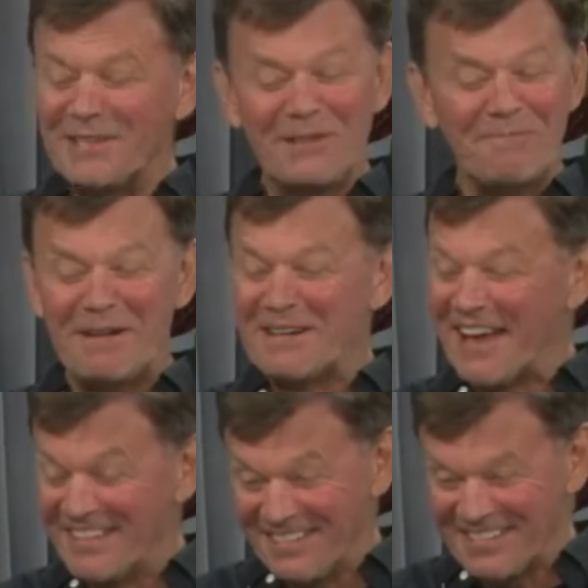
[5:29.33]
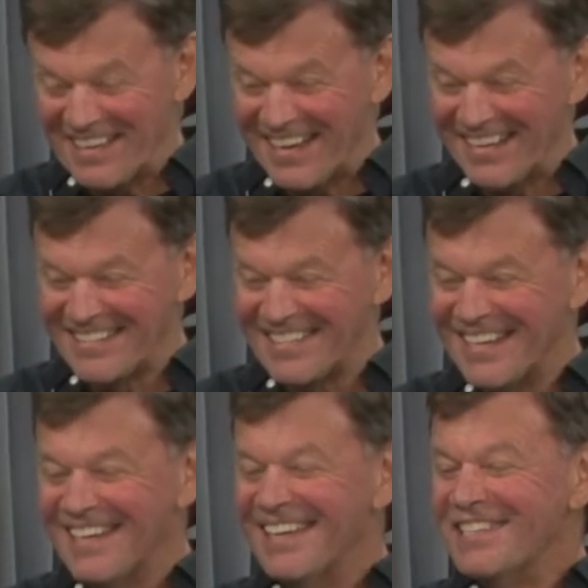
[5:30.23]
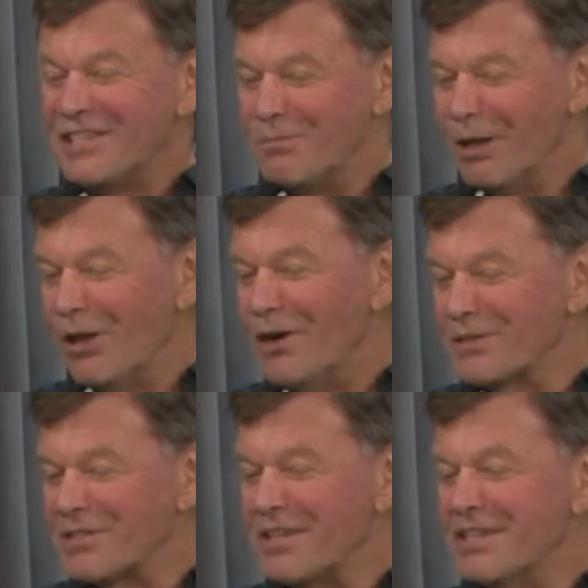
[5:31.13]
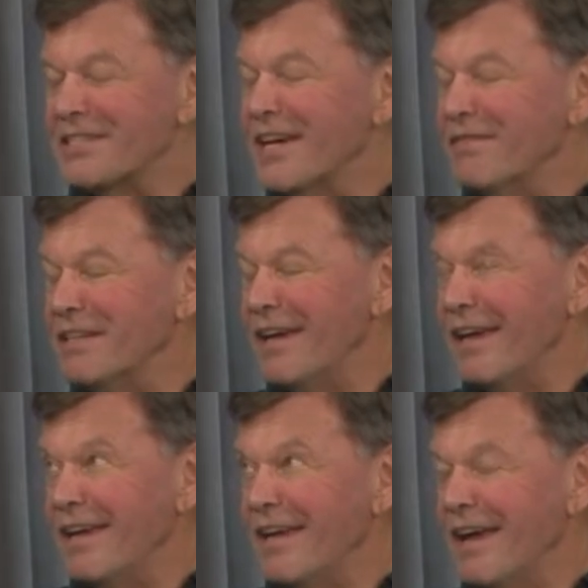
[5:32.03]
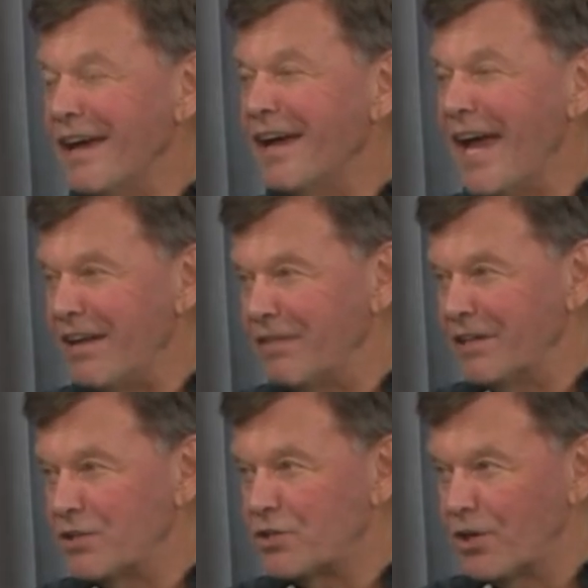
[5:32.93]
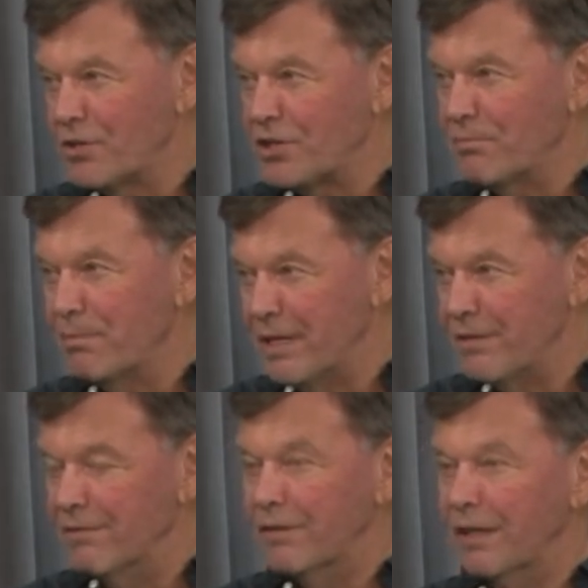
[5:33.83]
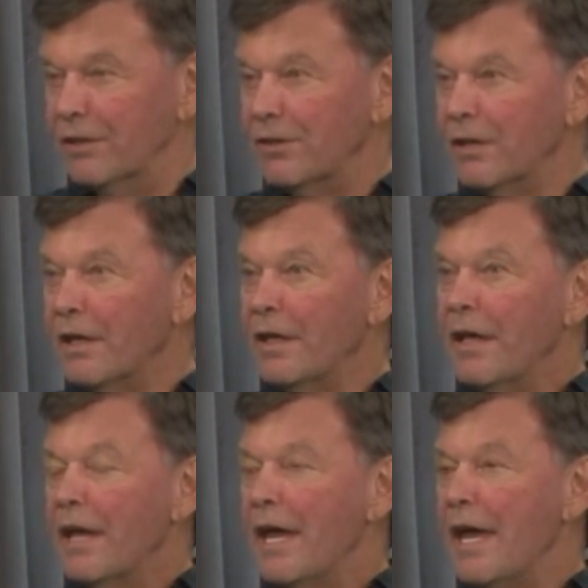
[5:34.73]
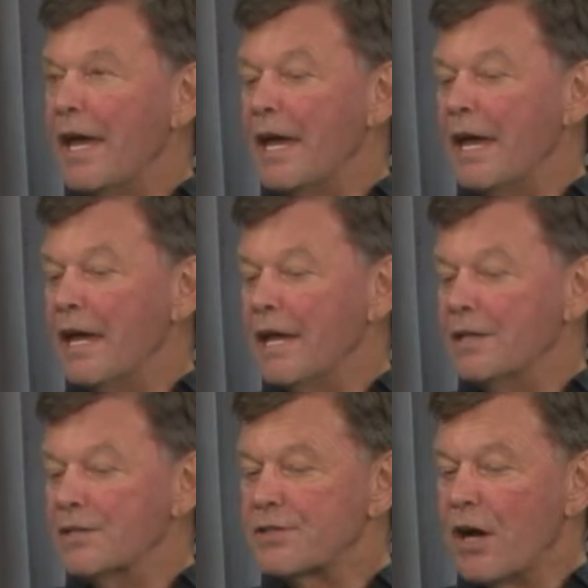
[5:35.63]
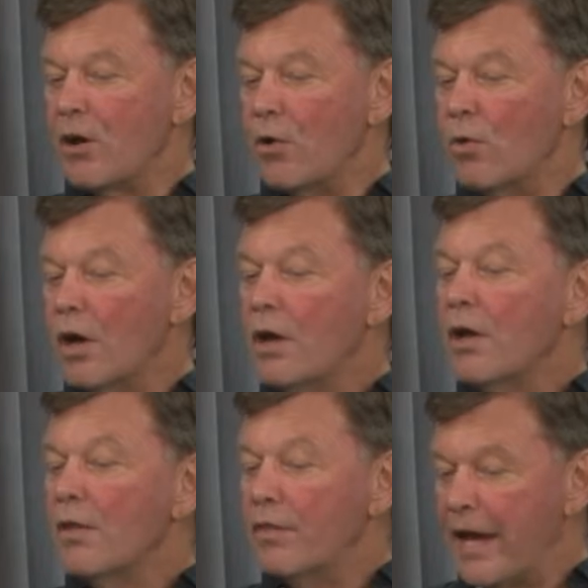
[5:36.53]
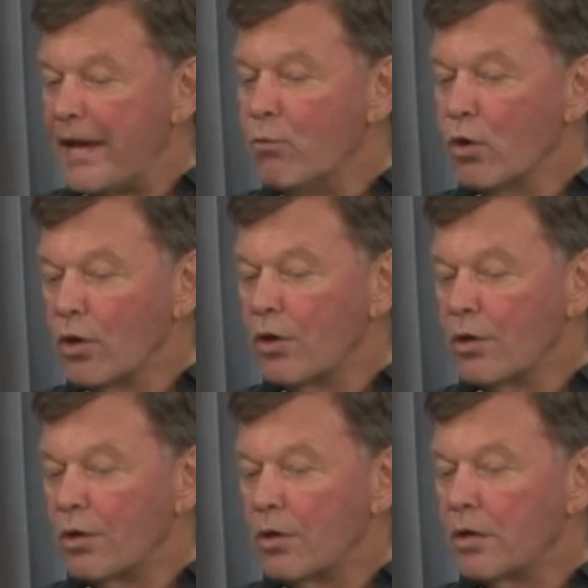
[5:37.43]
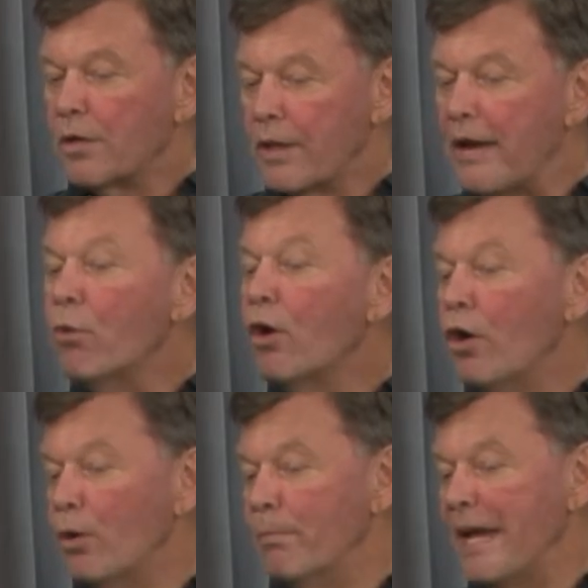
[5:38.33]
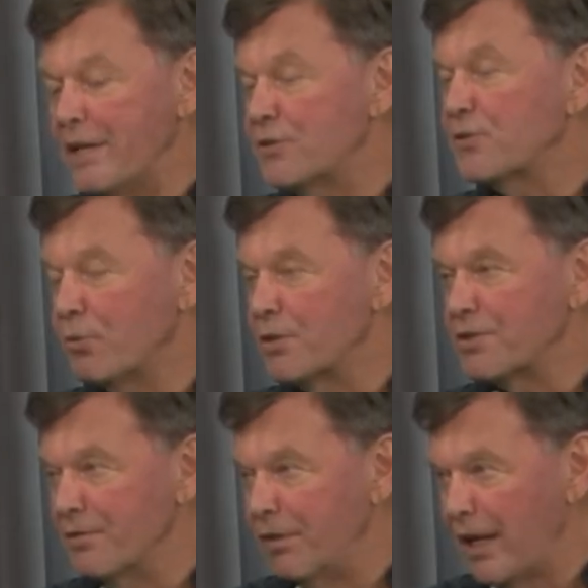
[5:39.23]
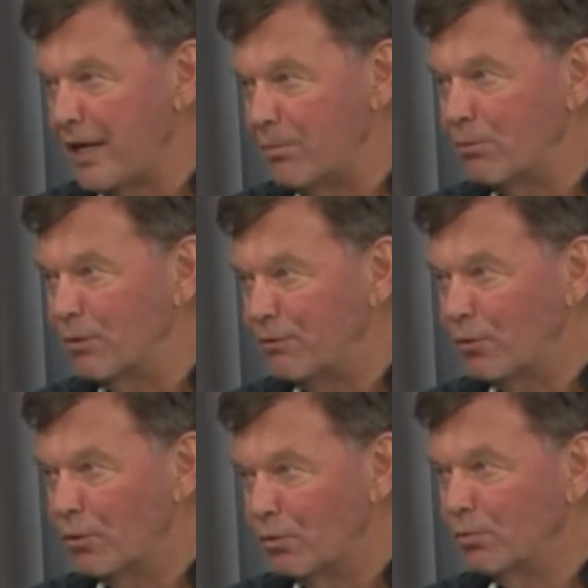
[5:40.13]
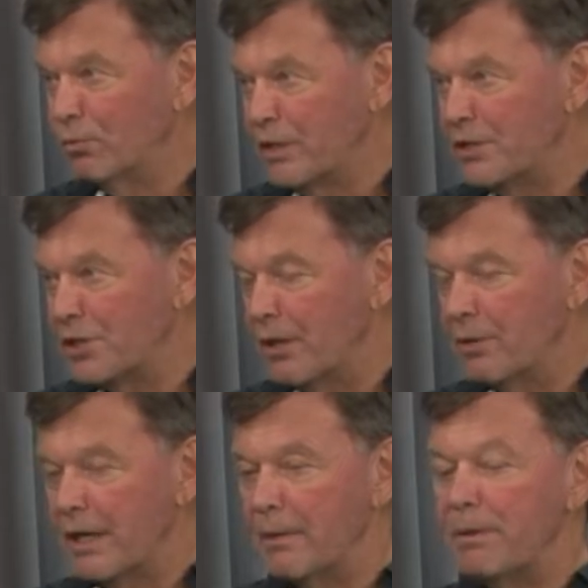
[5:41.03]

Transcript: among other things, she belongs to the 7-Day Adventist Church in Bentonville. And so they were her main source of labor before we showed up.